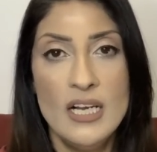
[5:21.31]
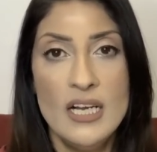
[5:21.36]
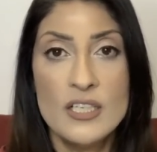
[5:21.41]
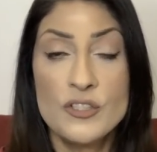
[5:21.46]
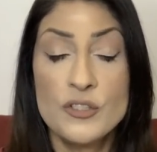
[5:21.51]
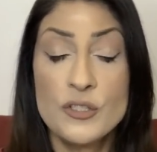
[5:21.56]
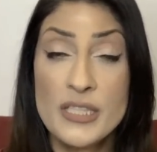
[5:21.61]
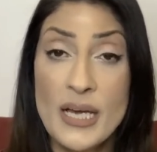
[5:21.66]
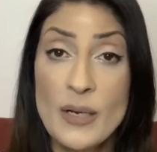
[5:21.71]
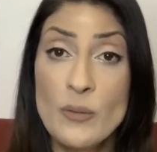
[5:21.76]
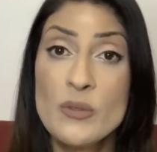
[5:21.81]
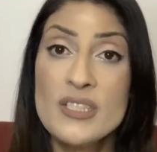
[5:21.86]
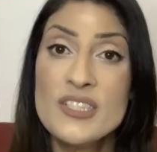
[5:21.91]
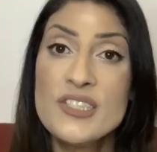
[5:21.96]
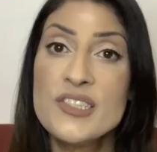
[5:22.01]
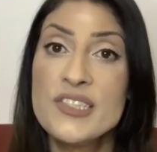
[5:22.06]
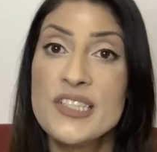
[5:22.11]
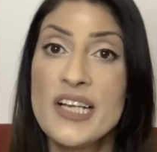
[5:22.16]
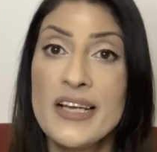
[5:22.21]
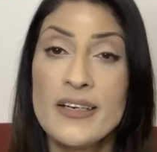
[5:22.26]
so that we
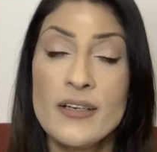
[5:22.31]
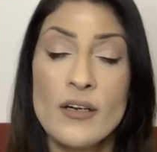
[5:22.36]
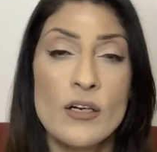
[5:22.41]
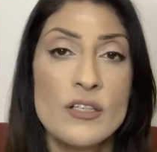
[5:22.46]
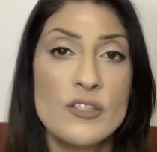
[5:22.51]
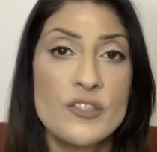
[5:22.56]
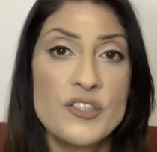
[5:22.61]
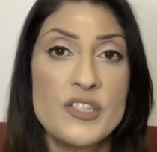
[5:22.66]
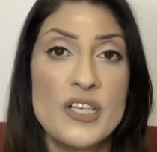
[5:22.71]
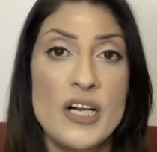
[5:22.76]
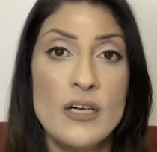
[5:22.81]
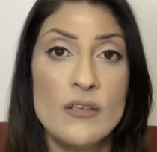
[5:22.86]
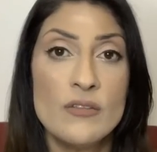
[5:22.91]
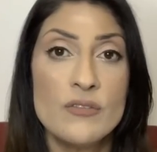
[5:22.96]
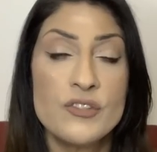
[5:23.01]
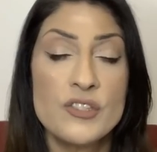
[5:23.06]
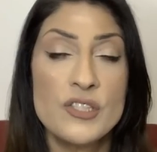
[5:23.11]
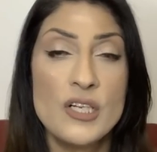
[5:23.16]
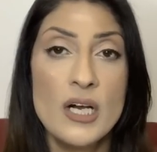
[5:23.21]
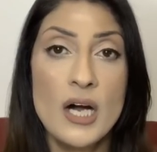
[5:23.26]
set
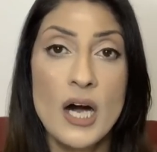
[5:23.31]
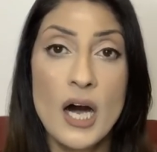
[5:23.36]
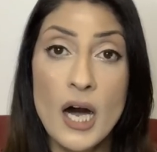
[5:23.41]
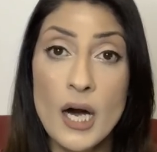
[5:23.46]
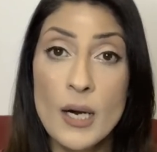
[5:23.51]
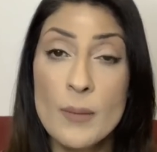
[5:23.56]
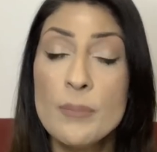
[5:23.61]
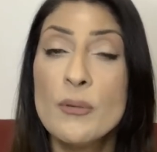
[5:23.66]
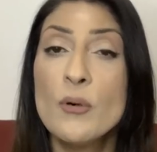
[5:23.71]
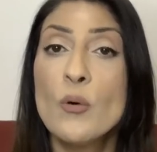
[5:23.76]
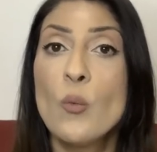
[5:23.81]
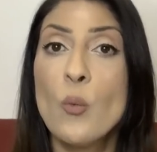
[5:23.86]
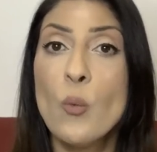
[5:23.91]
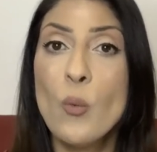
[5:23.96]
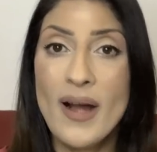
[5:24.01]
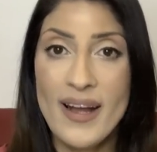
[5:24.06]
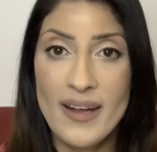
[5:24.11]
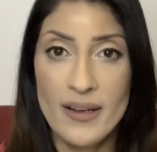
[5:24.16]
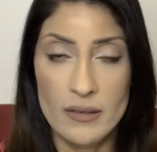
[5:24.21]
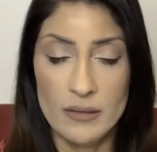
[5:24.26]
ourselves up
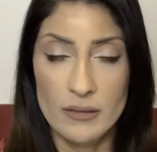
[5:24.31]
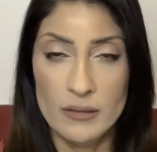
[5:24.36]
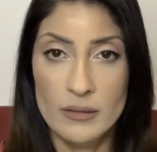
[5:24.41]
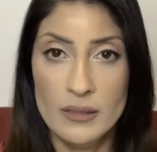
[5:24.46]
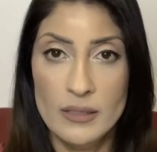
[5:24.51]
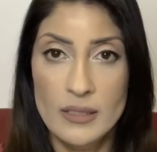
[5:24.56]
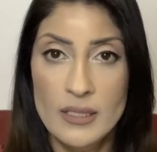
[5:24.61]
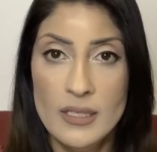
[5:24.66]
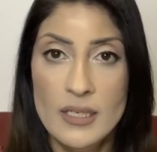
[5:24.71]
well